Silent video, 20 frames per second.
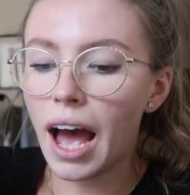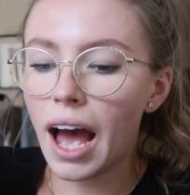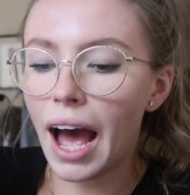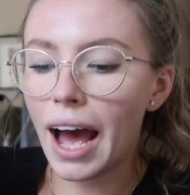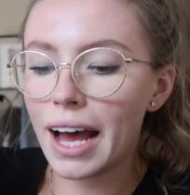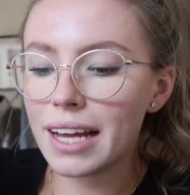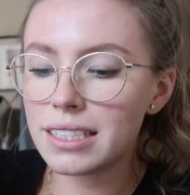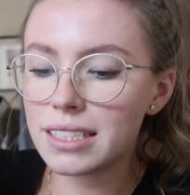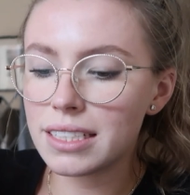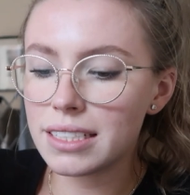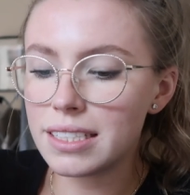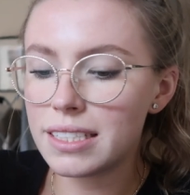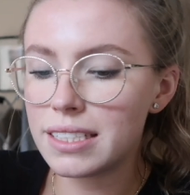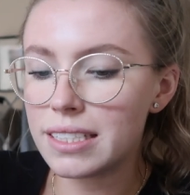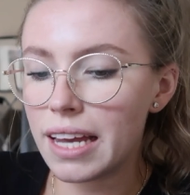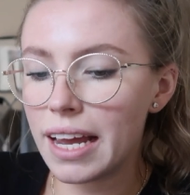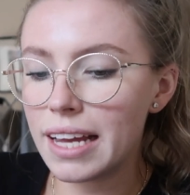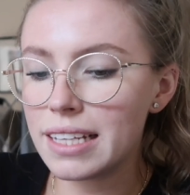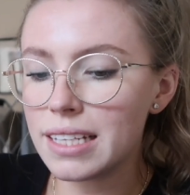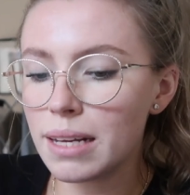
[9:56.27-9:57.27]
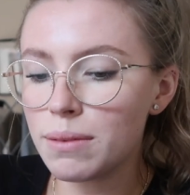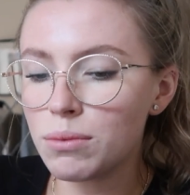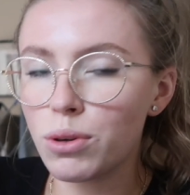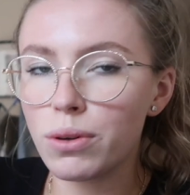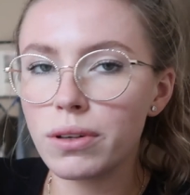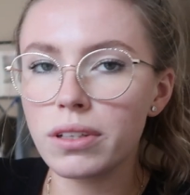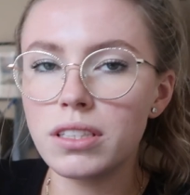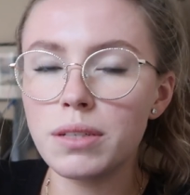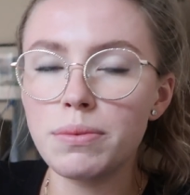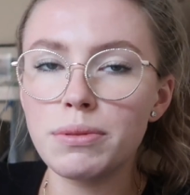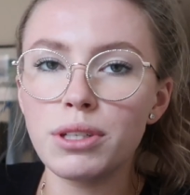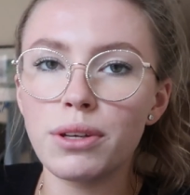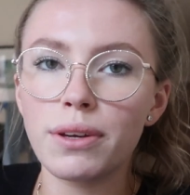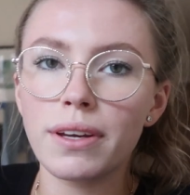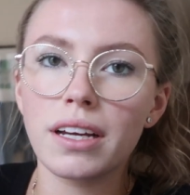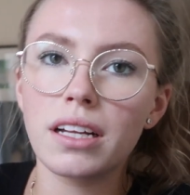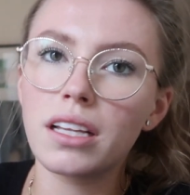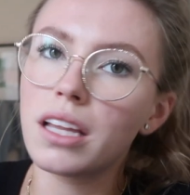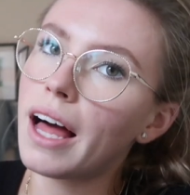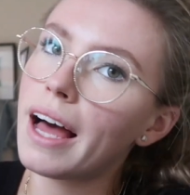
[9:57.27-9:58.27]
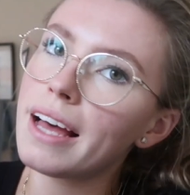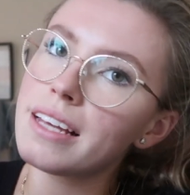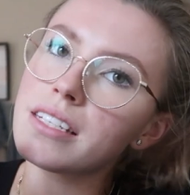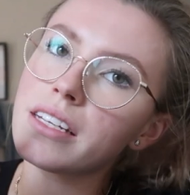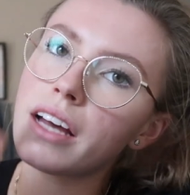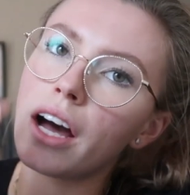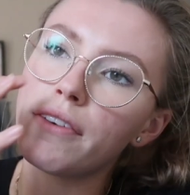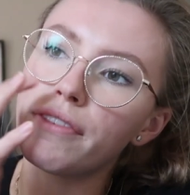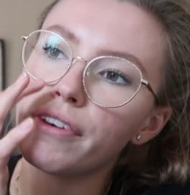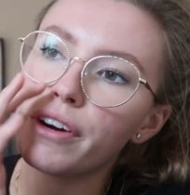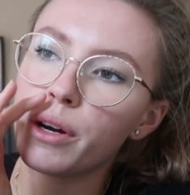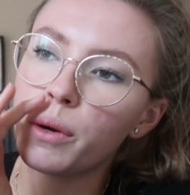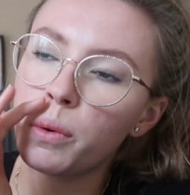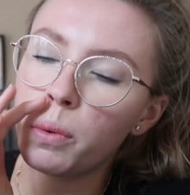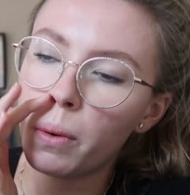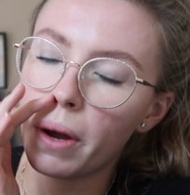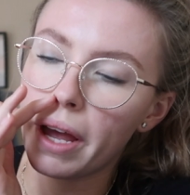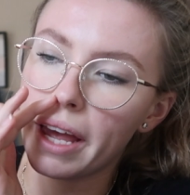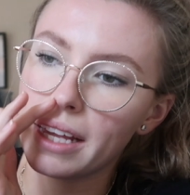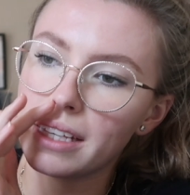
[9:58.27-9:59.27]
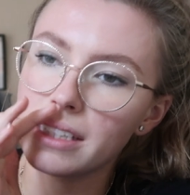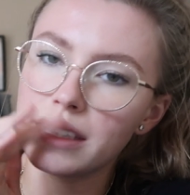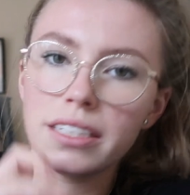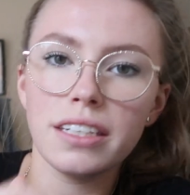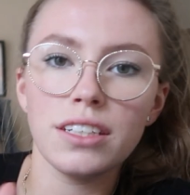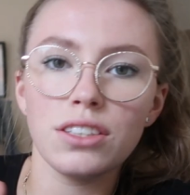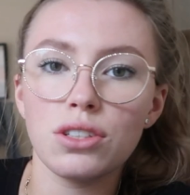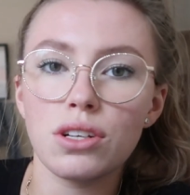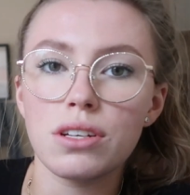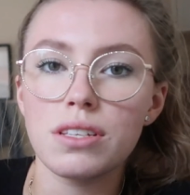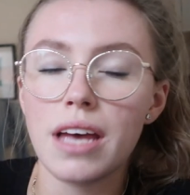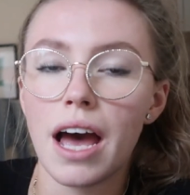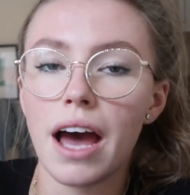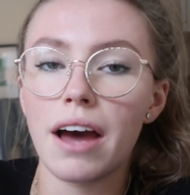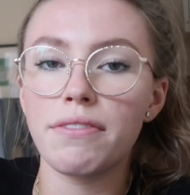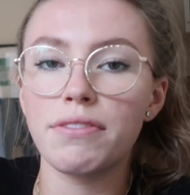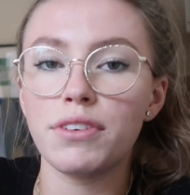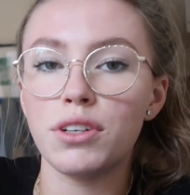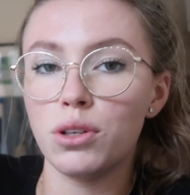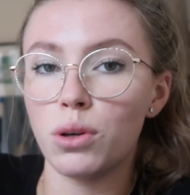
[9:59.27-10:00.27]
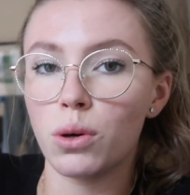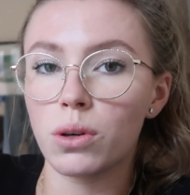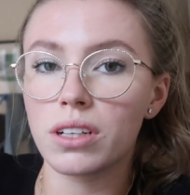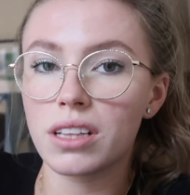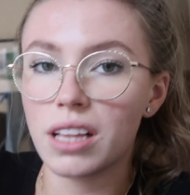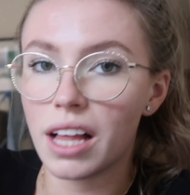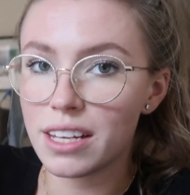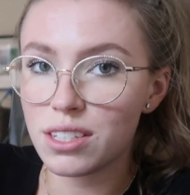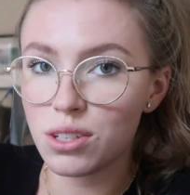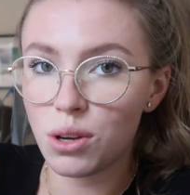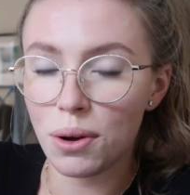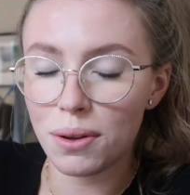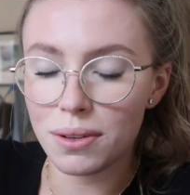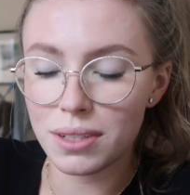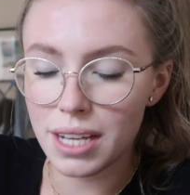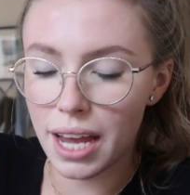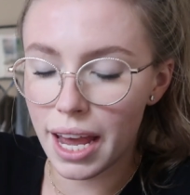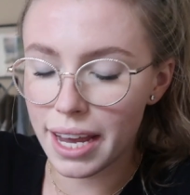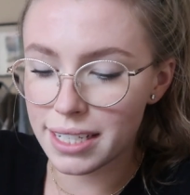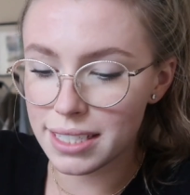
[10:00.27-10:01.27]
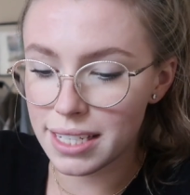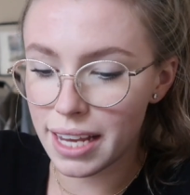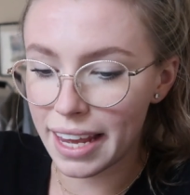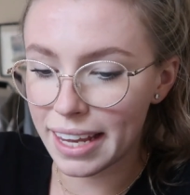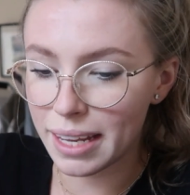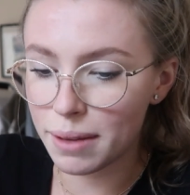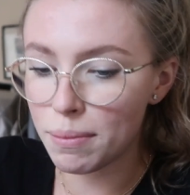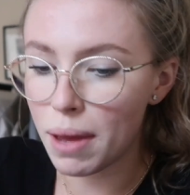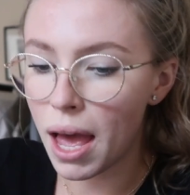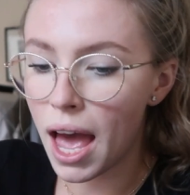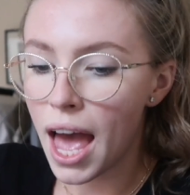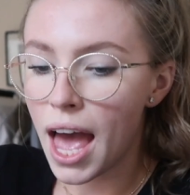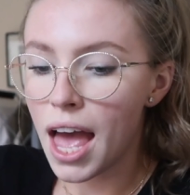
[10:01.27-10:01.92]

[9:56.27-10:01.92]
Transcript: and instead I'm going to be doing class cover when teachers have their non-class contact time.